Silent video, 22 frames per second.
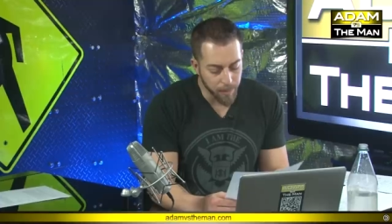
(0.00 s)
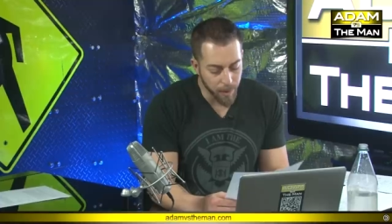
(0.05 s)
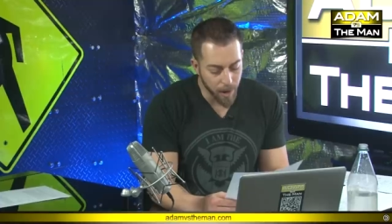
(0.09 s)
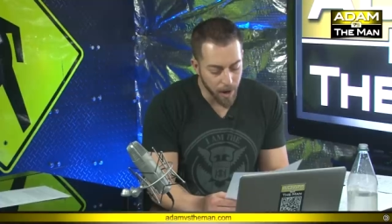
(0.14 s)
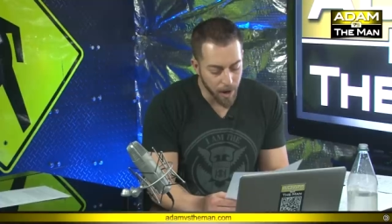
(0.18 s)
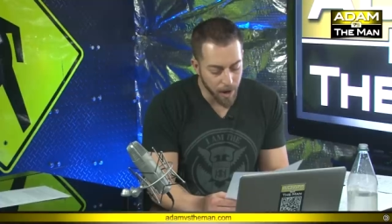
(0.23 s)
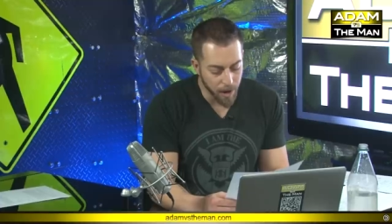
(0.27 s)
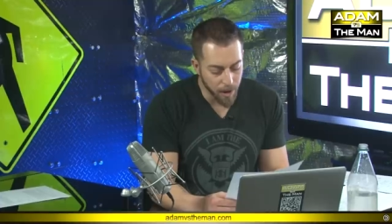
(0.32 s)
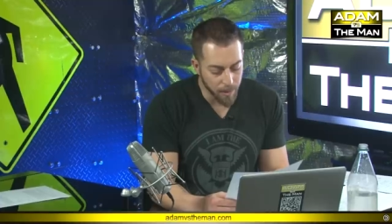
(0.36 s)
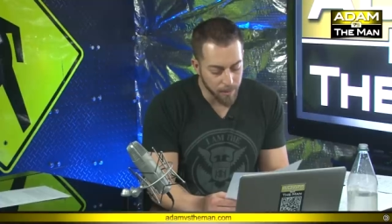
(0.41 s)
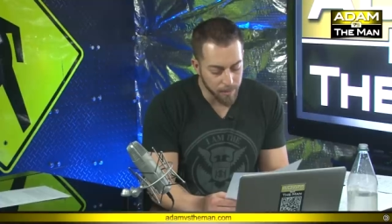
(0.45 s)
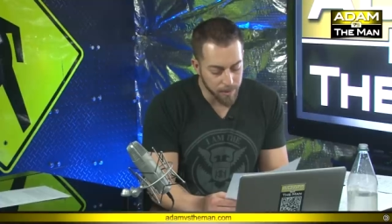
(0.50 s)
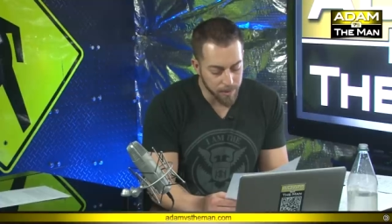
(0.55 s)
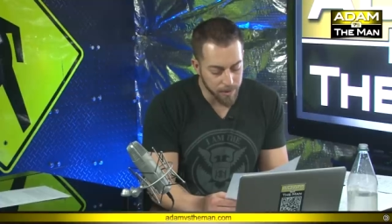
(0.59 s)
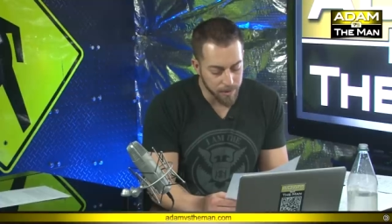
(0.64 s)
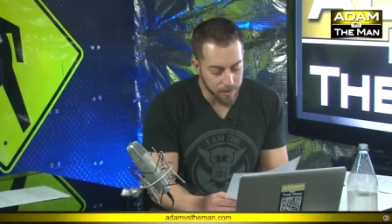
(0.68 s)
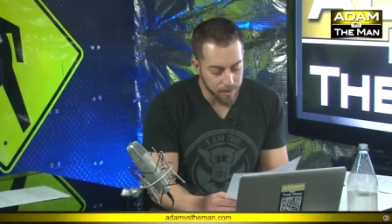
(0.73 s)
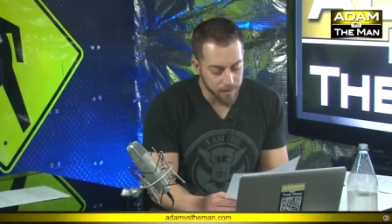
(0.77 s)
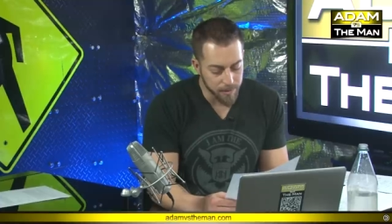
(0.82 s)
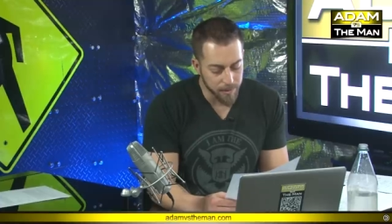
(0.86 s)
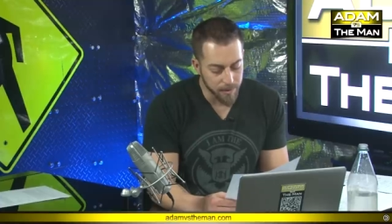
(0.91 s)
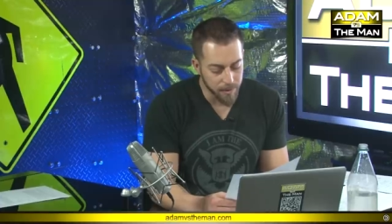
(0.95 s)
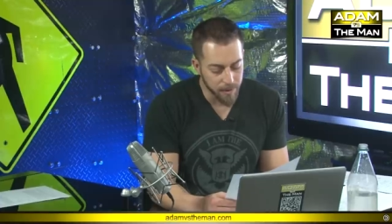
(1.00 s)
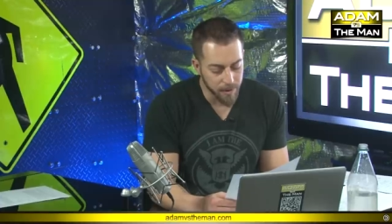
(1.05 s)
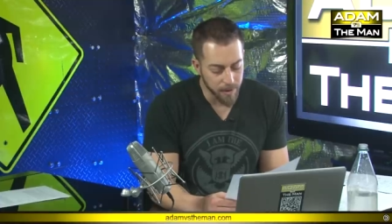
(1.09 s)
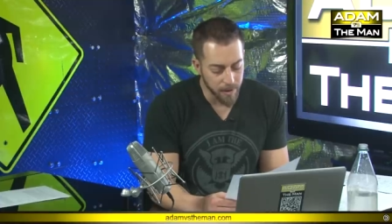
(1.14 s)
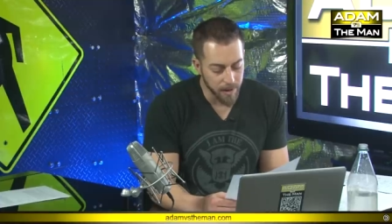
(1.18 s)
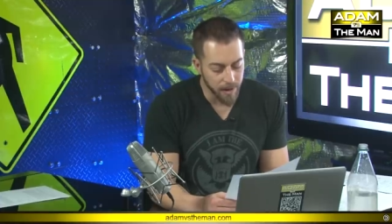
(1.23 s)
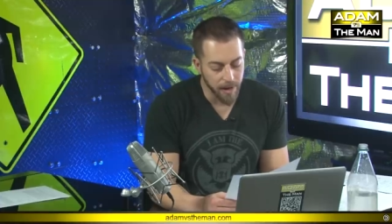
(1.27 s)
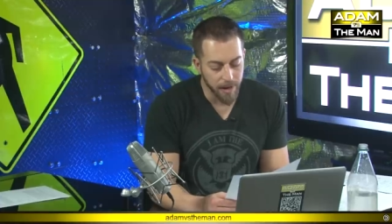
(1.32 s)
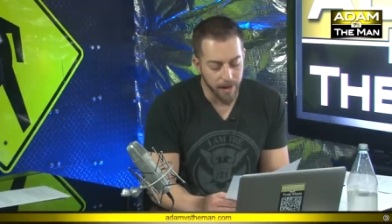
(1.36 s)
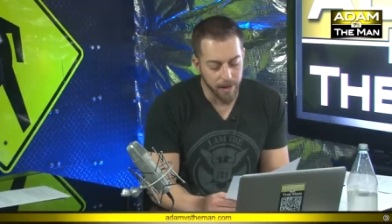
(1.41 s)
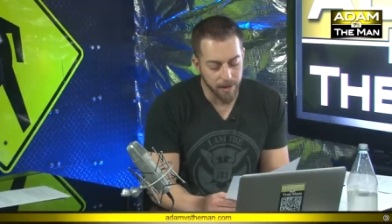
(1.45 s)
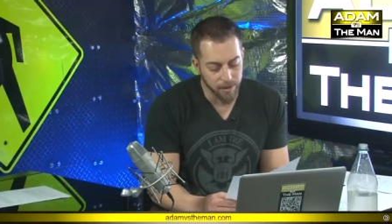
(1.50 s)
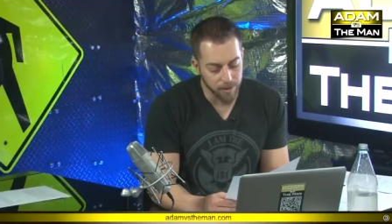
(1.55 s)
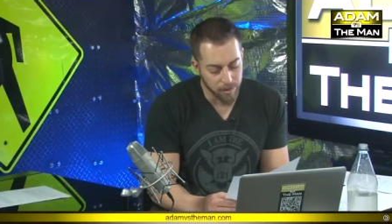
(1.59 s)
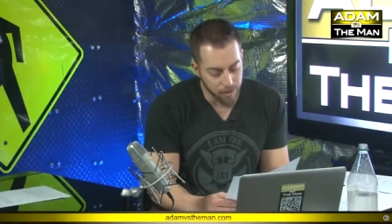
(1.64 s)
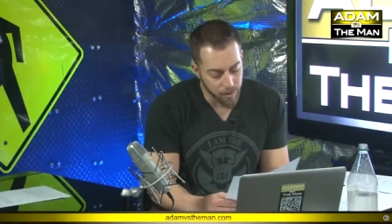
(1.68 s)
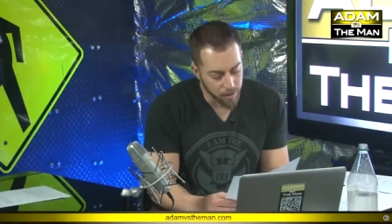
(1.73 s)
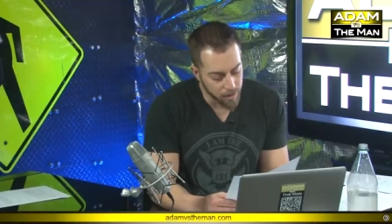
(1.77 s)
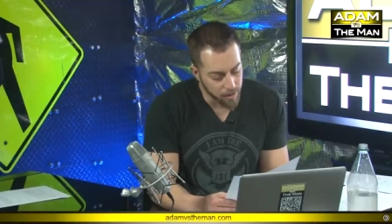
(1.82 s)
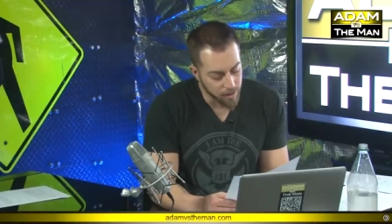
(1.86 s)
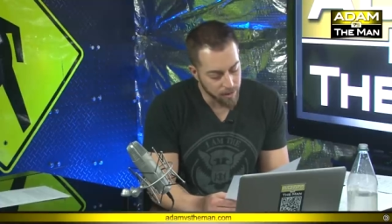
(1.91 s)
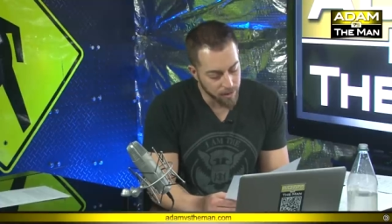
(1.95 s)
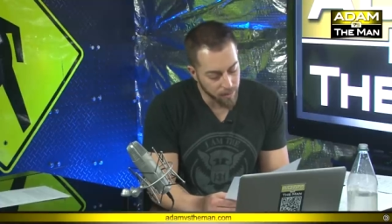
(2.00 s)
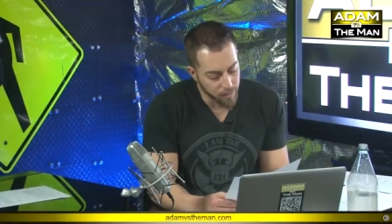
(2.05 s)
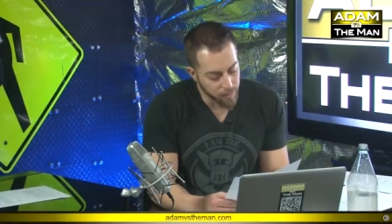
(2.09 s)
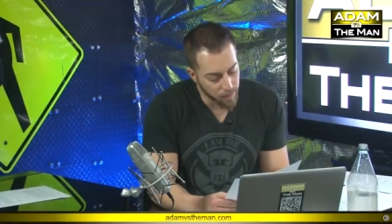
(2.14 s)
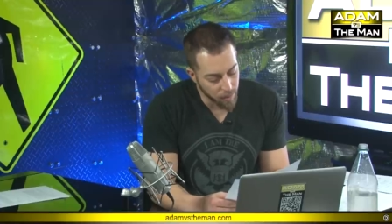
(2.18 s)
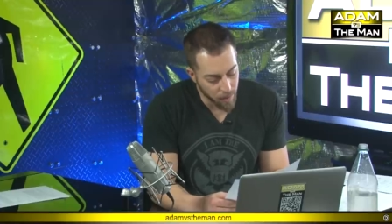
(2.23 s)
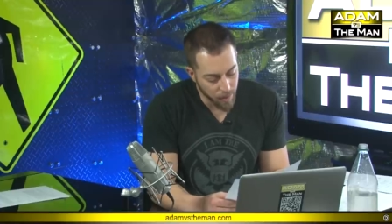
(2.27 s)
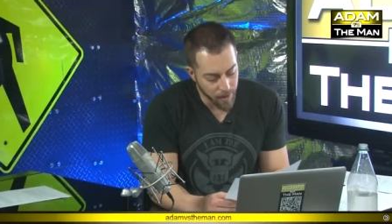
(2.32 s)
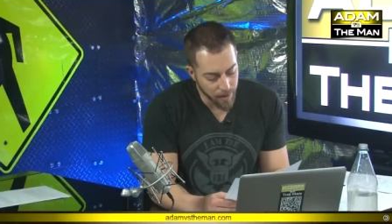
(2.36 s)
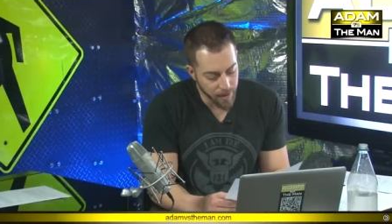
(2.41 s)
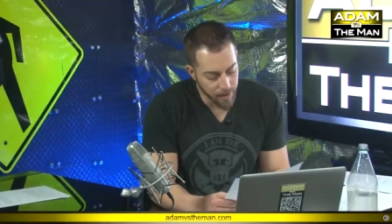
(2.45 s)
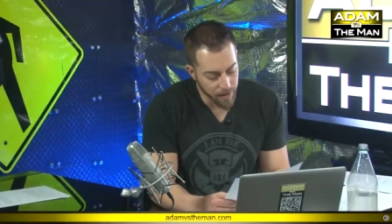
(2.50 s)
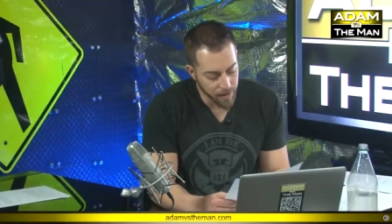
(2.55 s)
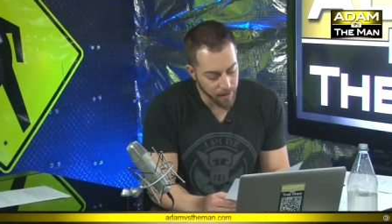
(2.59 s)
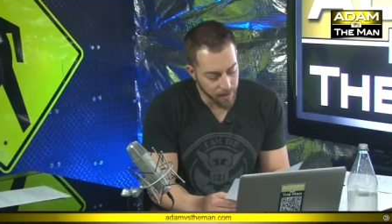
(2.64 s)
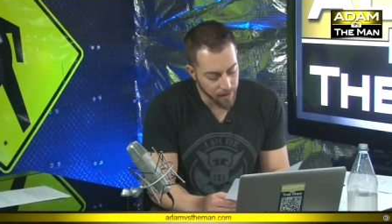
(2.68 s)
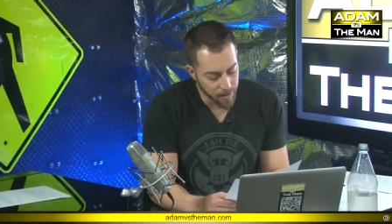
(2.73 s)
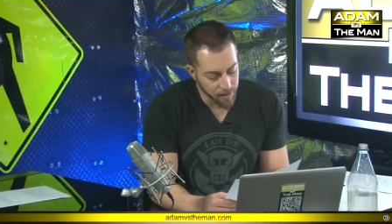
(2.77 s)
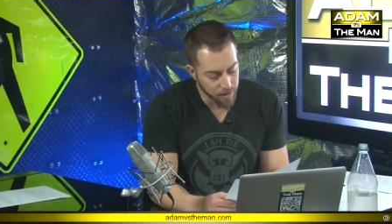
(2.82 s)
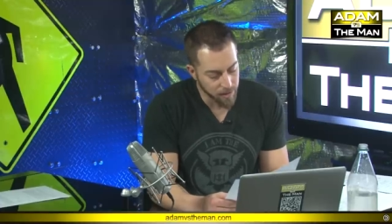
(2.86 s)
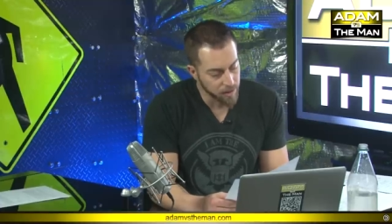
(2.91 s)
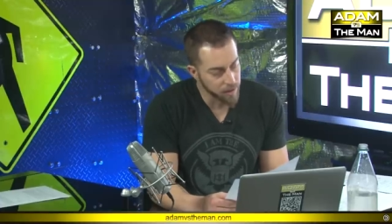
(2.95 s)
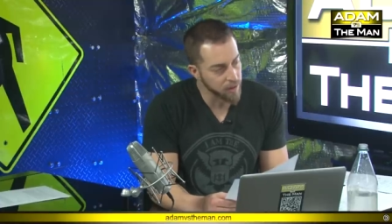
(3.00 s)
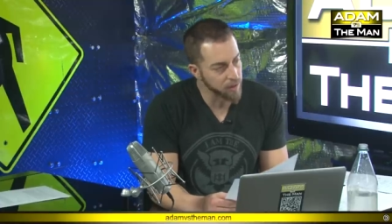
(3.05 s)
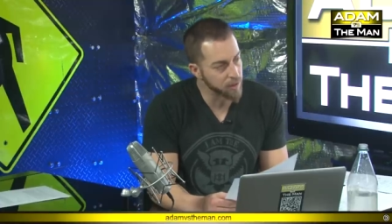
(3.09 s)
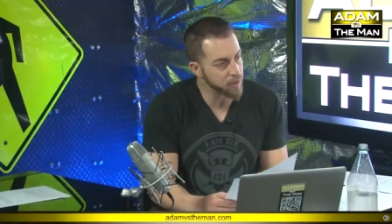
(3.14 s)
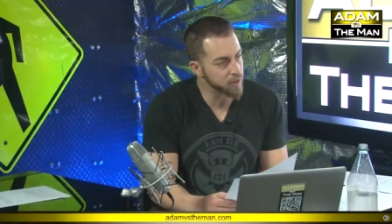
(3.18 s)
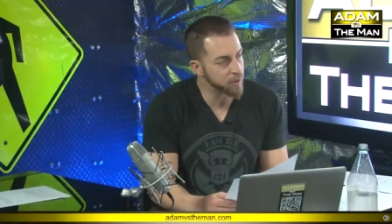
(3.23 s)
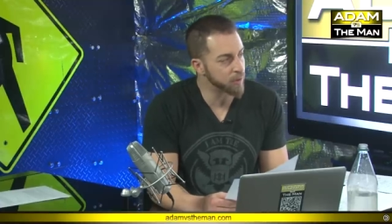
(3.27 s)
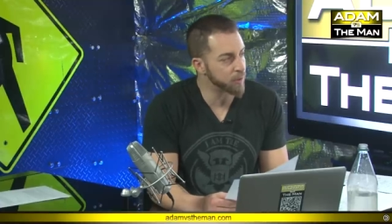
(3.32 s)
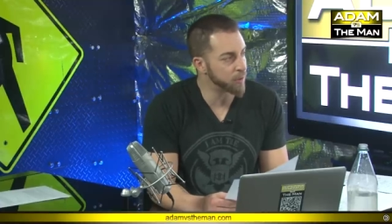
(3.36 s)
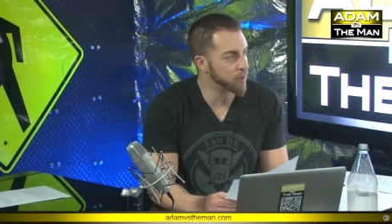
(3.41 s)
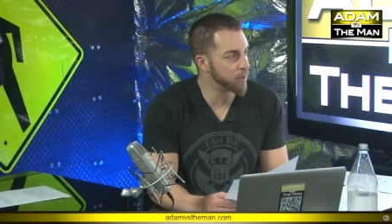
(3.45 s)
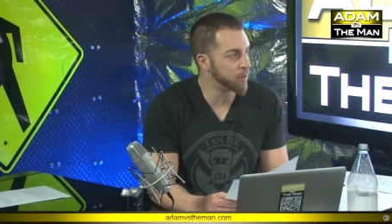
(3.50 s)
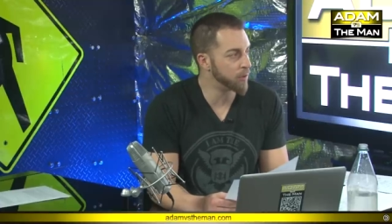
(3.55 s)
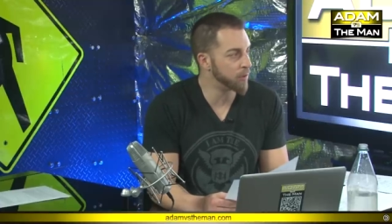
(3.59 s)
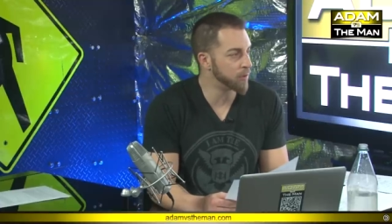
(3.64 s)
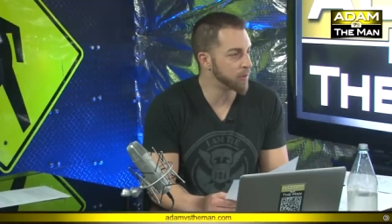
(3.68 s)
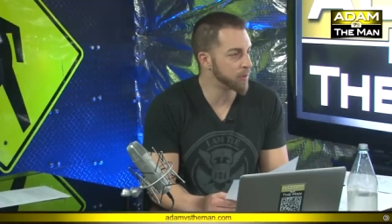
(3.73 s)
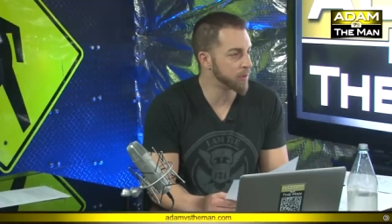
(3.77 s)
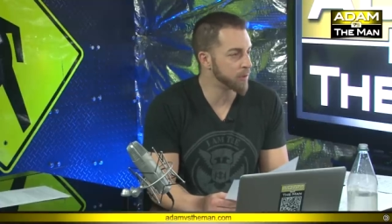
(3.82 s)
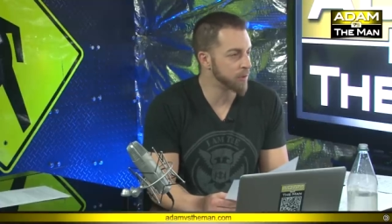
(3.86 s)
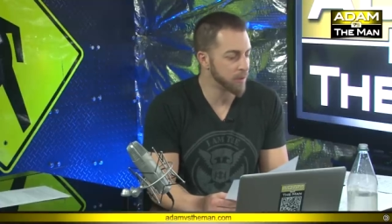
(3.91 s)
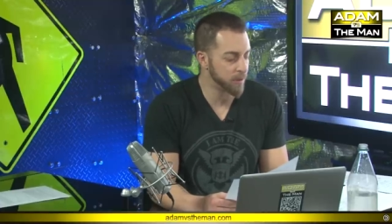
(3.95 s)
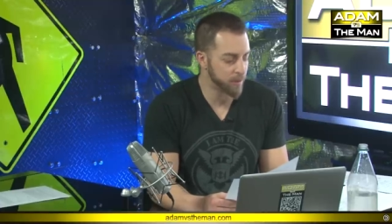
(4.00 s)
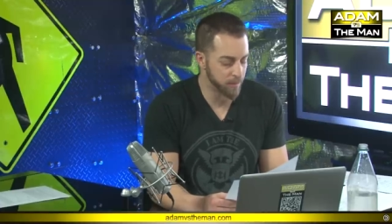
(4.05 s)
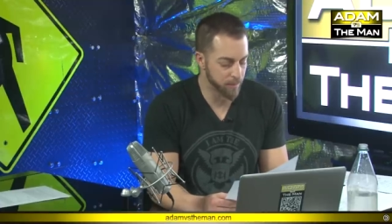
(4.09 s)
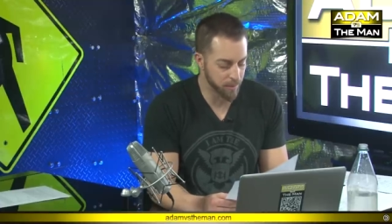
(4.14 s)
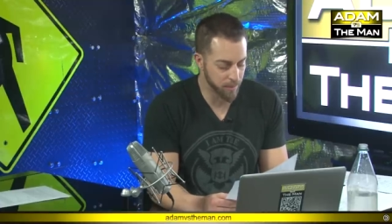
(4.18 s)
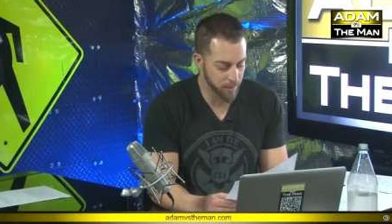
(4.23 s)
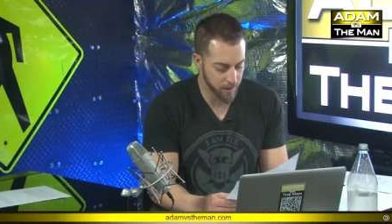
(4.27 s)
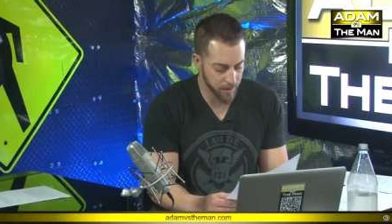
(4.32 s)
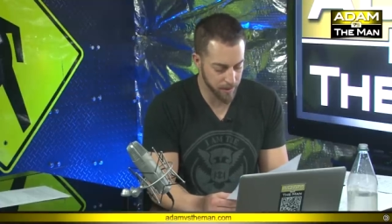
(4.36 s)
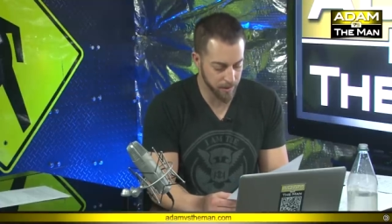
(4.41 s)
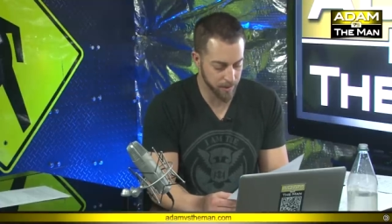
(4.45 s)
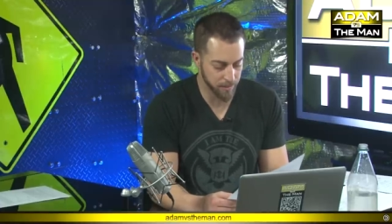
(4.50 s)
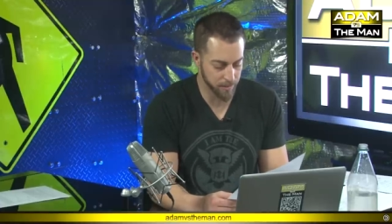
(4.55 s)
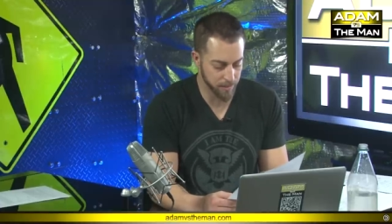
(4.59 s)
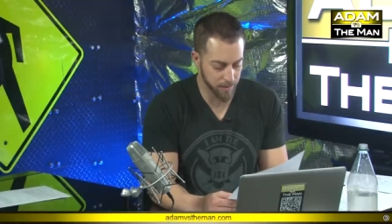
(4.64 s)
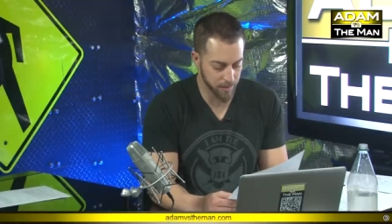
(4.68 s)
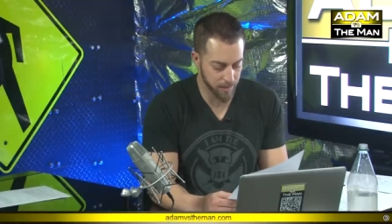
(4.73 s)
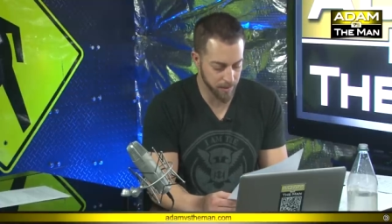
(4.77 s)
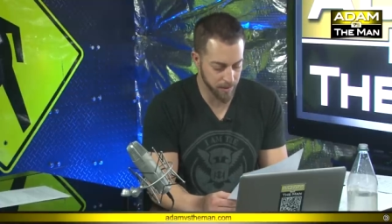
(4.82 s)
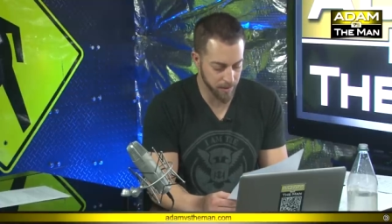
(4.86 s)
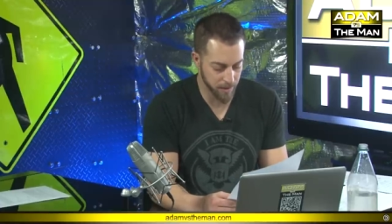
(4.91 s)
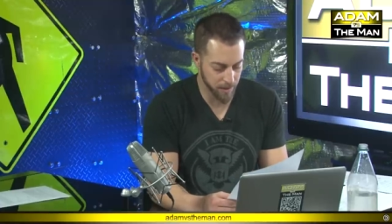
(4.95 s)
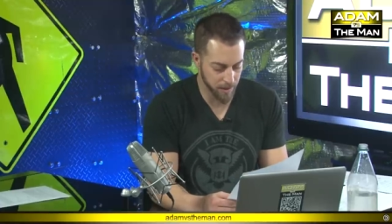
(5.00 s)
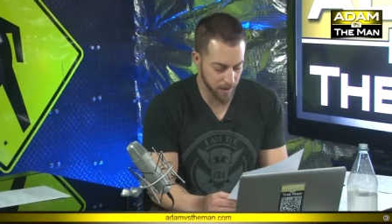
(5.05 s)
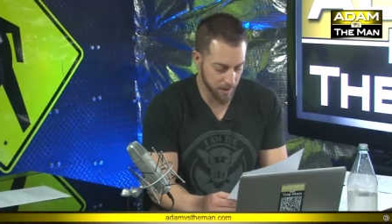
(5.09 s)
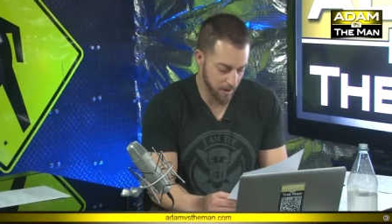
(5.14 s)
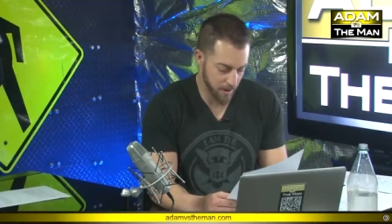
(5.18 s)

the barbs and took the boy to the school's principal